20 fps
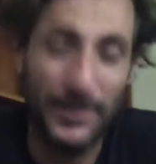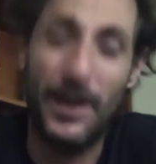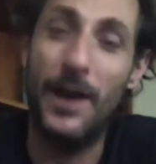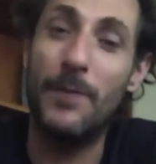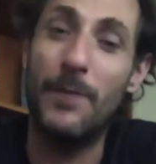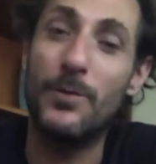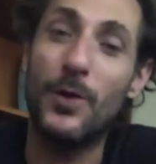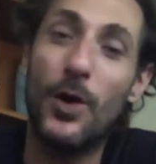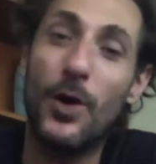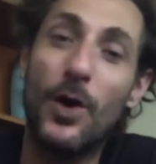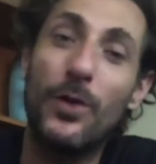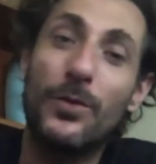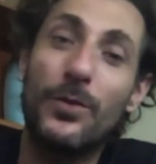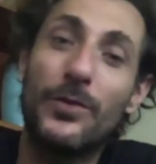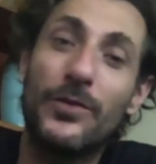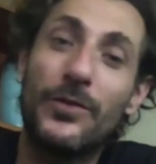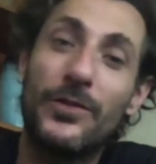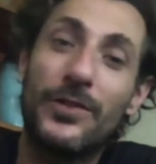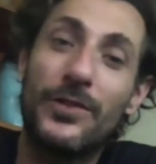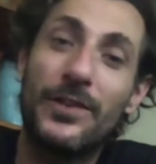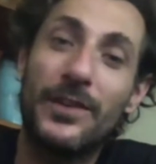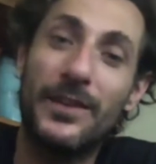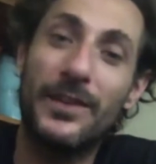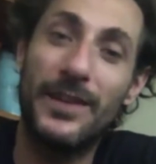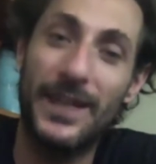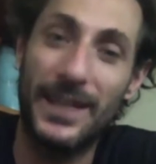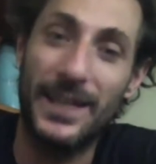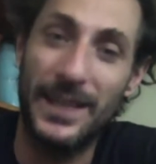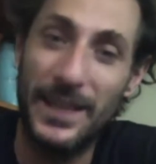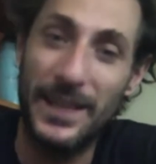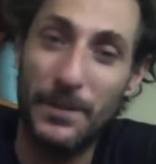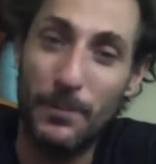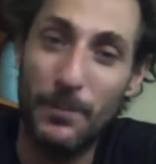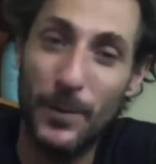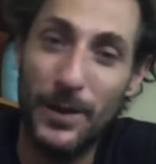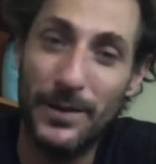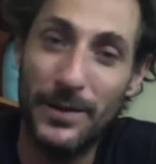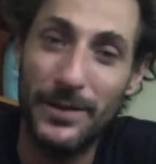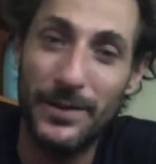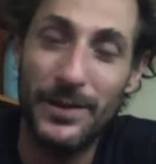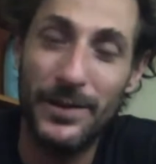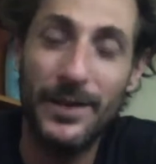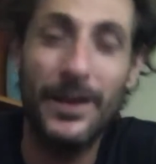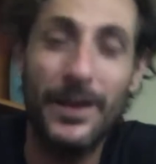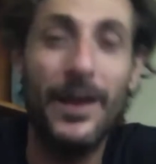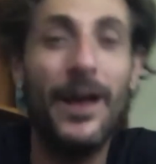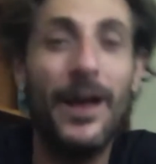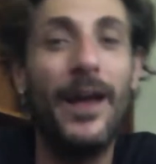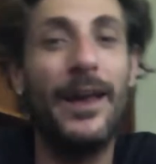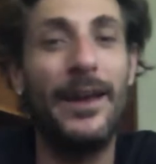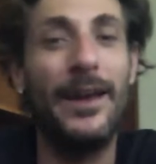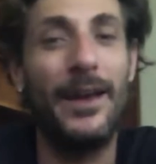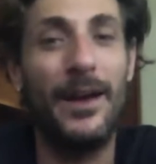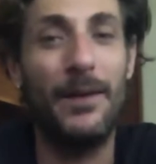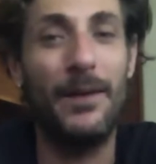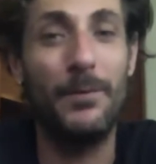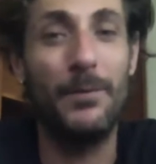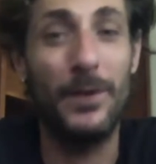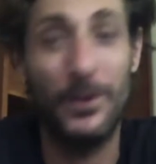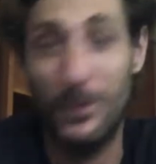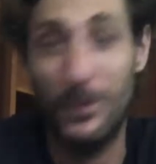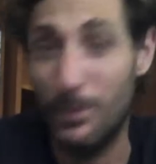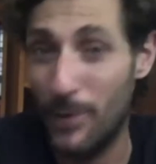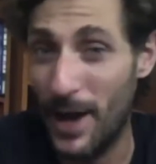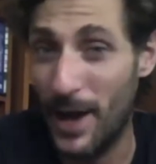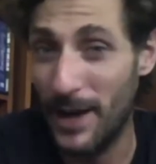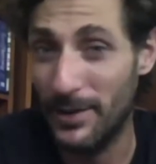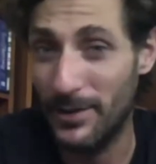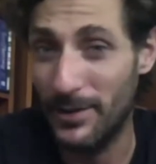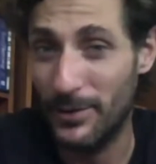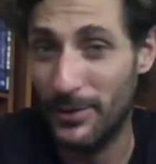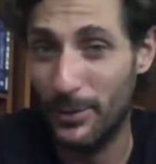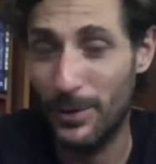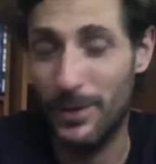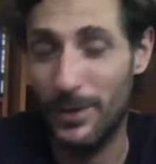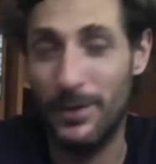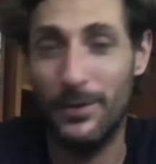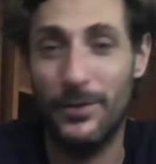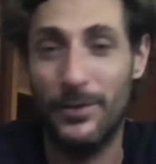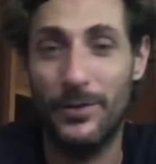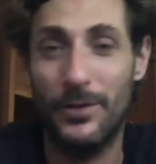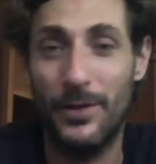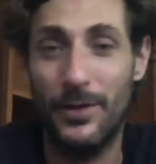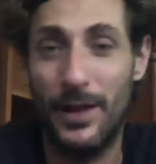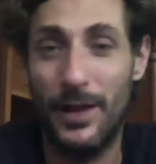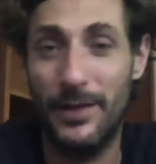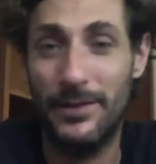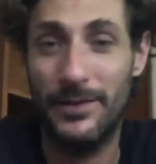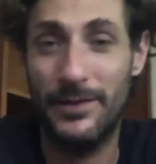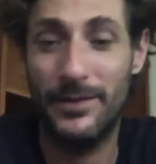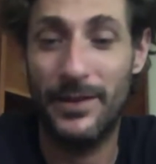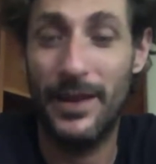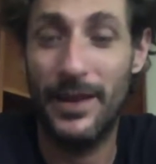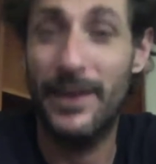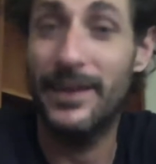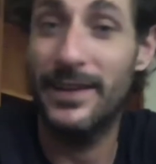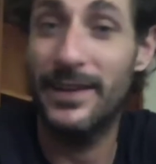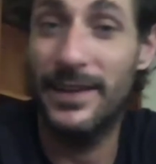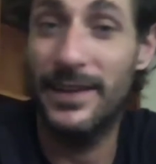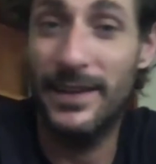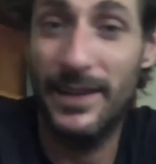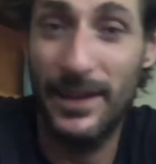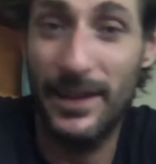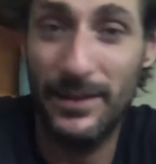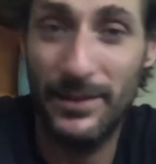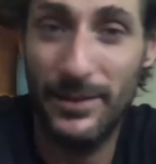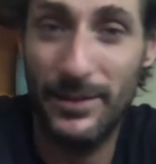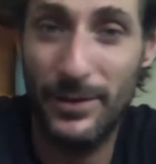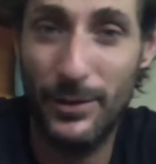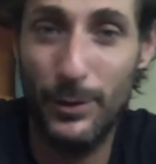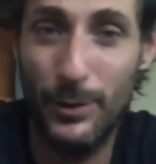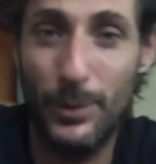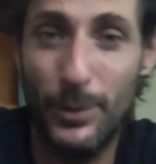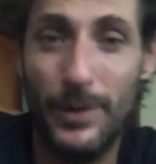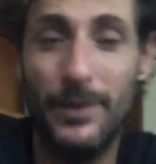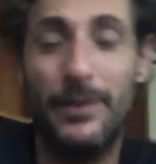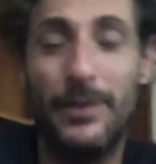I'm your host, Nick Liebman, and I'm here to practice with you. So let's get to it.